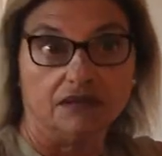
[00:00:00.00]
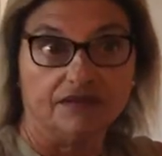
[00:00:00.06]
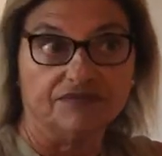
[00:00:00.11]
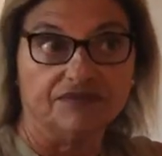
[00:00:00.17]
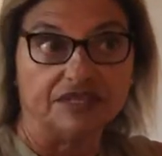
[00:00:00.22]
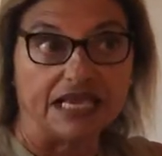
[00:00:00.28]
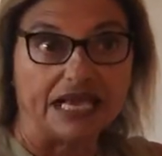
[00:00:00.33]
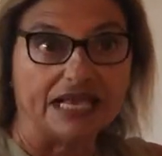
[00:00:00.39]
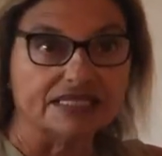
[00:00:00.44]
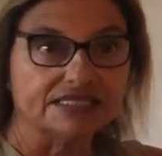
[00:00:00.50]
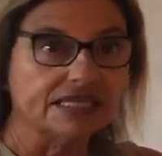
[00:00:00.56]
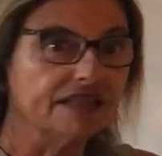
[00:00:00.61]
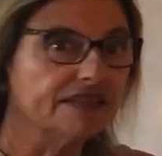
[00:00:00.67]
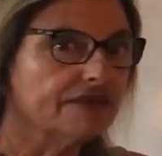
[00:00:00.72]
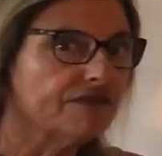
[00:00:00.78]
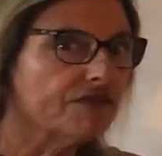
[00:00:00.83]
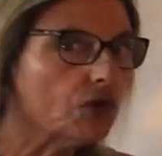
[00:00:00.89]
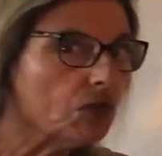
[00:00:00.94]
of the
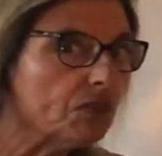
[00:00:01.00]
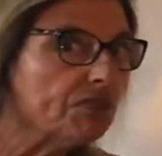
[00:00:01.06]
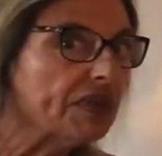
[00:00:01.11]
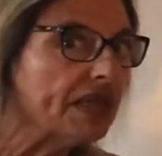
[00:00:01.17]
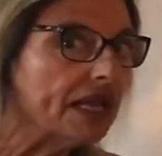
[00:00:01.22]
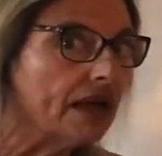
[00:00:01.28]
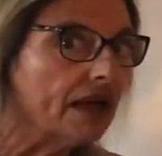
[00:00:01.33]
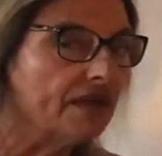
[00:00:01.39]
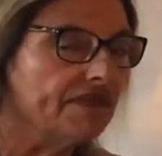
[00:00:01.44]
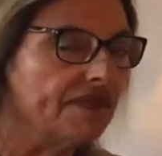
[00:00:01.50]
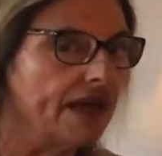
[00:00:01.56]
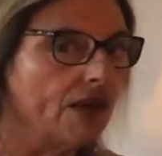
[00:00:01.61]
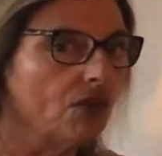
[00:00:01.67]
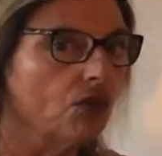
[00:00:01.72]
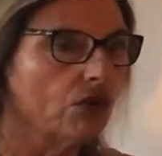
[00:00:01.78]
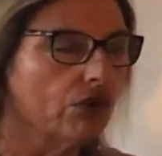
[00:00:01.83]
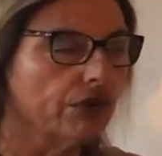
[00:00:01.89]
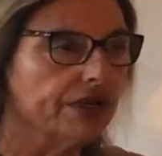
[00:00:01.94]
asset. They're very big on
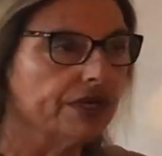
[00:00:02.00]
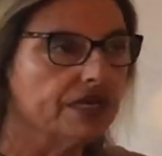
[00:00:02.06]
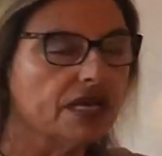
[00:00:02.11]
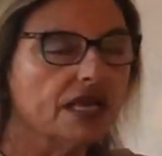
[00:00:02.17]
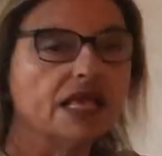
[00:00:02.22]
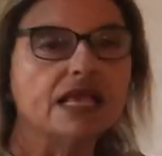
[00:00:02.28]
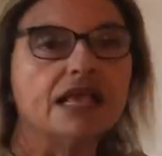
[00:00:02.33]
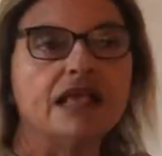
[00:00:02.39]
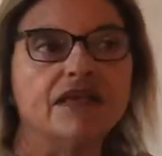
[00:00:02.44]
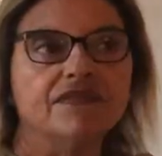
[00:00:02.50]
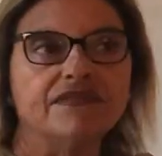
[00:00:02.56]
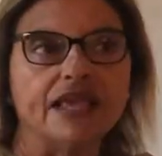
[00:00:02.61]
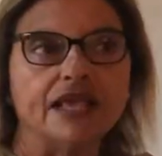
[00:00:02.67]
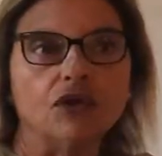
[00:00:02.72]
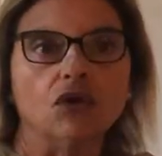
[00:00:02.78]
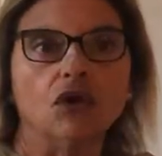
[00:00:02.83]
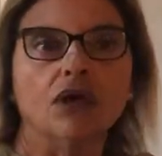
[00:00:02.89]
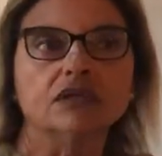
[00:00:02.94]
that word. They
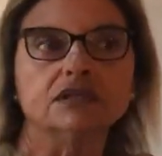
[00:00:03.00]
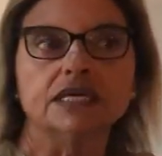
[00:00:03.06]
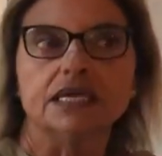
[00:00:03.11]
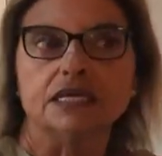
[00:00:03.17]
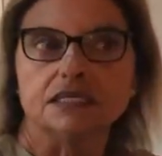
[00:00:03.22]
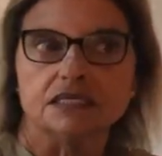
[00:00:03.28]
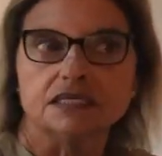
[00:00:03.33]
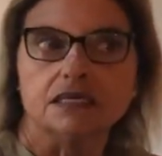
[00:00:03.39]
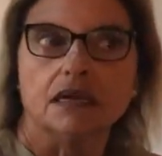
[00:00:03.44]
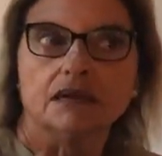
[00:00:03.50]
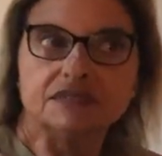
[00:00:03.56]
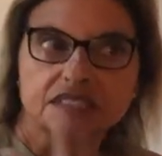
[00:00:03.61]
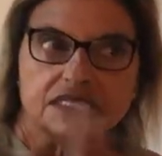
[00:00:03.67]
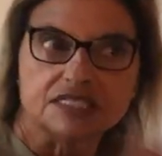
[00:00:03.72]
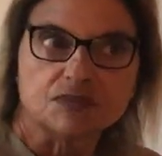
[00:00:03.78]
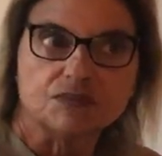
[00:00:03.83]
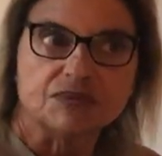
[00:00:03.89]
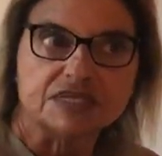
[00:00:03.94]
call it
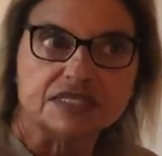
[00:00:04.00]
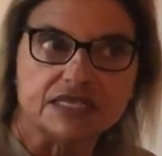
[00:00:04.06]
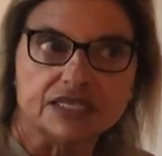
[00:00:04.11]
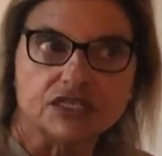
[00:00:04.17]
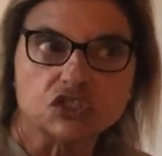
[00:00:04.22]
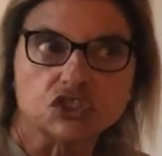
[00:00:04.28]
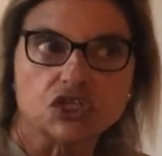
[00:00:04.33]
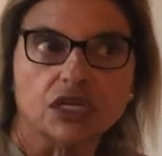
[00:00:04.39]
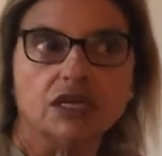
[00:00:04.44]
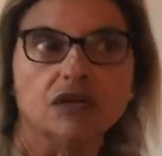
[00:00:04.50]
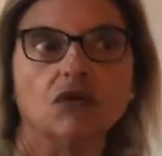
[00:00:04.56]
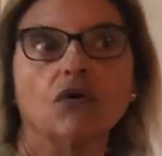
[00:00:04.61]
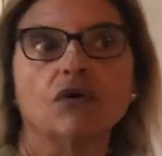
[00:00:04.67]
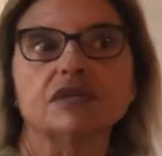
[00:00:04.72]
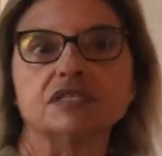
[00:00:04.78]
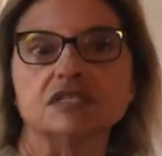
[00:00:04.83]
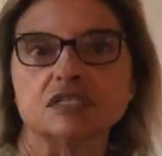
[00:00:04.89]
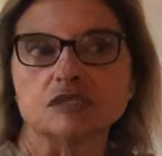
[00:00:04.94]
disposition
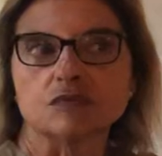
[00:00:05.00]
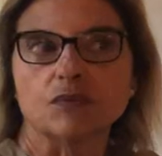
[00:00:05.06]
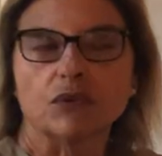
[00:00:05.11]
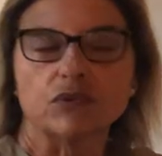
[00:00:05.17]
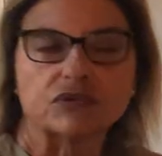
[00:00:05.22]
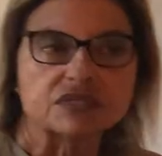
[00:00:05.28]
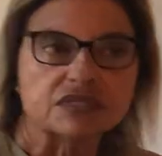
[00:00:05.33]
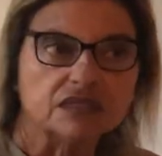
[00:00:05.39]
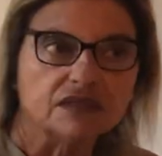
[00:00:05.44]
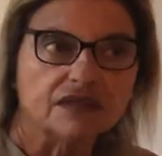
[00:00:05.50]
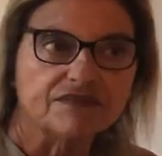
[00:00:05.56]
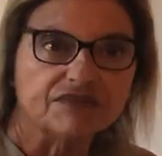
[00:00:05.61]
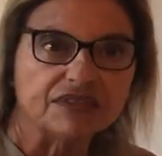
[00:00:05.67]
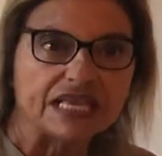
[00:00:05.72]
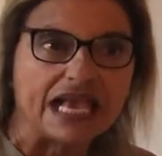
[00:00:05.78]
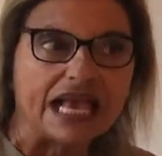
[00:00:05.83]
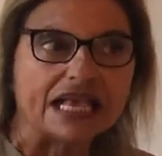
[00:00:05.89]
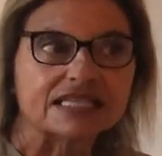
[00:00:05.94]
or disposal of
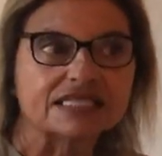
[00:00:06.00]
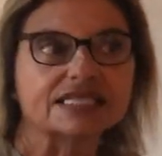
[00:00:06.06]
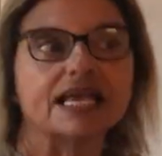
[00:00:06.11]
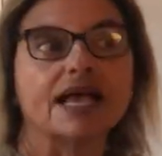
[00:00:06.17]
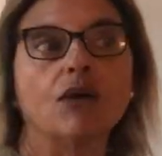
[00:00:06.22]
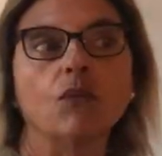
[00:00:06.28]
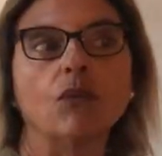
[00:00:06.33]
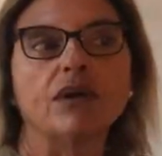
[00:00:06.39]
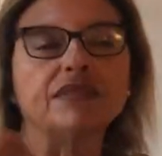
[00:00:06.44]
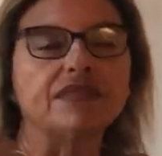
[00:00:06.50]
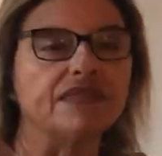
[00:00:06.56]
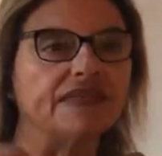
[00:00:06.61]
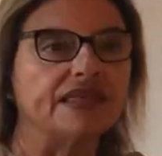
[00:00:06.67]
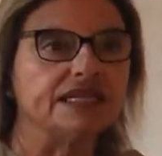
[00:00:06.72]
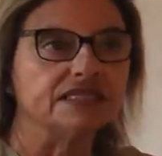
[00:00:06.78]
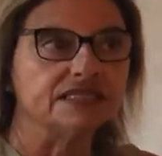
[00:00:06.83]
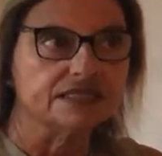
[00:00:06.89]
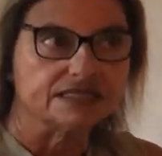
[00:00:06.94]
the asset, whether
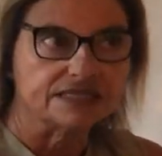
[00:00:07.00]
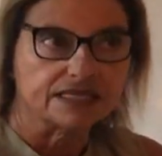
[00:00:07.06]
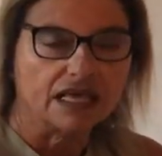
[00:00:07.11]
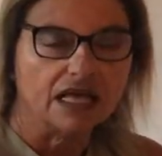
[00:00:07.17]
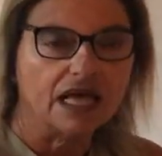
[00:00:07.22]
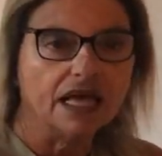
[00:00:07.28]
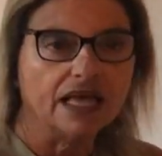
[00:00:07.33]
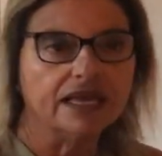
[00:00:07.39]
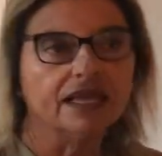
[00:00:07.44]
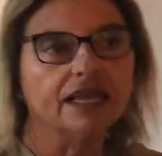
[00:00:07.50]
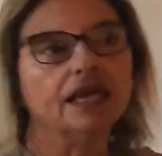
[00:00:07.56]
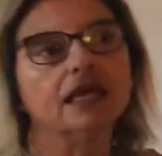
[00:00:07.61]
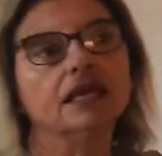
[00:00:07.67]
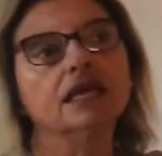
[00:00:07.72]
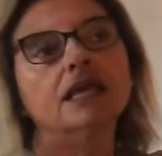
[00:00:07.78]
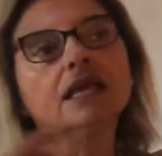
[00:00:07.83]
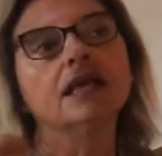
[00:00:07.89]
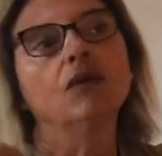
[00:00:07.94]
they discard it,
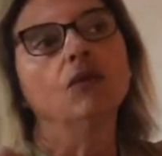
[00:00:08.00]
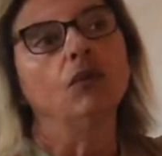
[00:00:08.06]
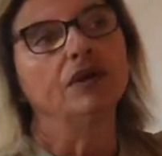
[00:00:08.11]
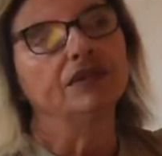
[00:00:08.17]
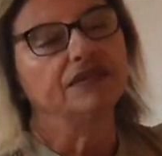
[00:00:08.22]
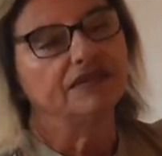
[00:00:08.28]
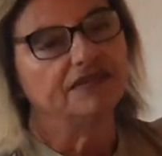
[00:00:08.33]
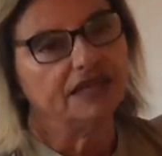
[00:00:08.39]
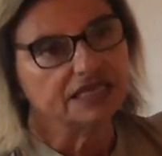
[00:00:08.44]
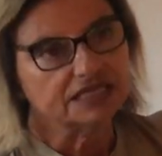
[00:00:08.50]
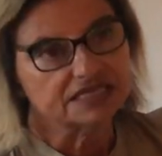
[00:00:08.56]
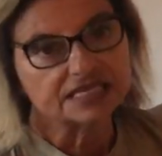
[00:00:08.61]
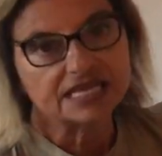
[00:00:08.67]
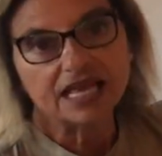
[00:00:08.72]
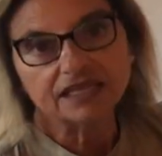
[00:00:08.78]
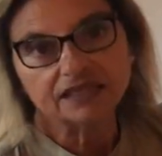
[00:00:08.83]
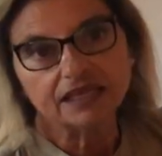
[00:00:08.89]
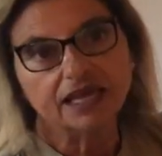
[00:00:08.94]
whether they
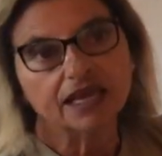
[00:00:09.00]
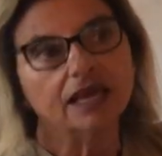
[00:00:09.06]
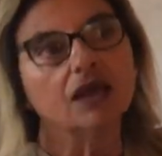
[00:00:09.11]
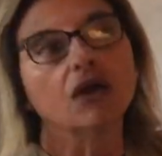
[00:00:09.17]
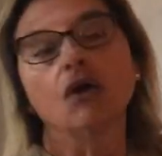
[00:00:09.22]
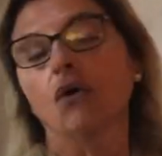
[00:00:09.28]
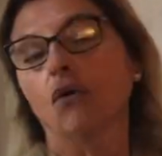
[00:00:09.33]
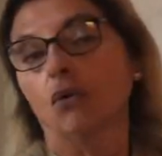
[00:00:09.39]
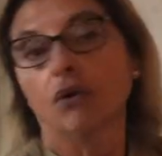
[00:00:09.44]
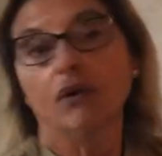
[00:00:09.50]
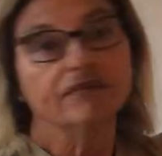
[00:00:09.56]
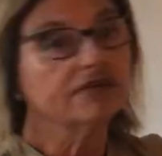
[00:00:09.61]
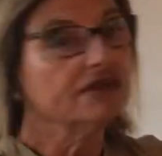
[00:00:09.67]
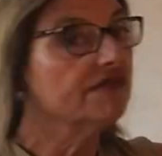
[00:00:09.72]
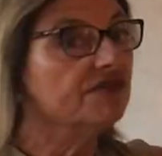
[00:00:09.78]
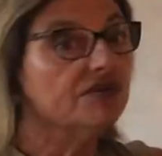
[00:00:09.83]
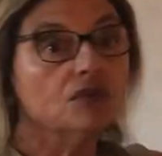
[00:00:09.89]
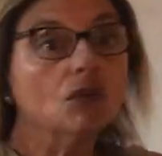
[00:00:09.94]
sell it, or
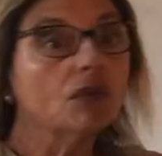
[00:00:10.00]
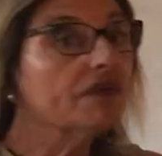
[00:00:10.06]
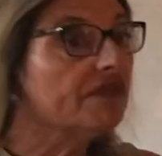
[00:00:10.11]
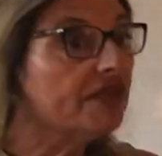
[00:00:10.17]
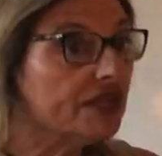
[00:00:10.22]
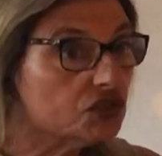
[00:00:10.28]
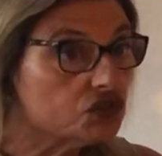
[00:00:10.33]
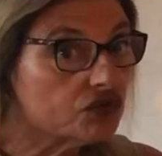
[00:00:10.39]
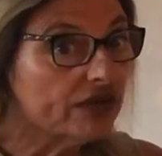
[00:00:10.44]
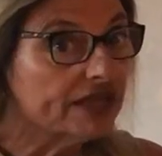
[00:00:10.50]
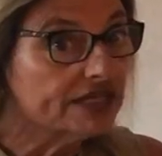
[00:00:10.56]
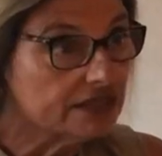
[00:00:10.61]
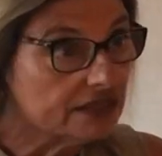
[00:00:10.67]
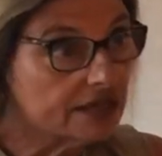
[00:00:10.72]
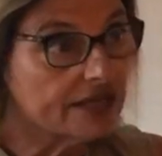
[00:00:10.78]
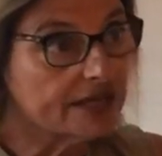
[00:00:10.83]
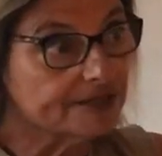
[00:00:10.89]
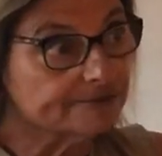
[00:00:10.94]
even when they trade
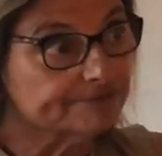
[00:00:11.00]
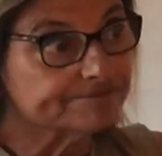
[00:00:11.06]
it in.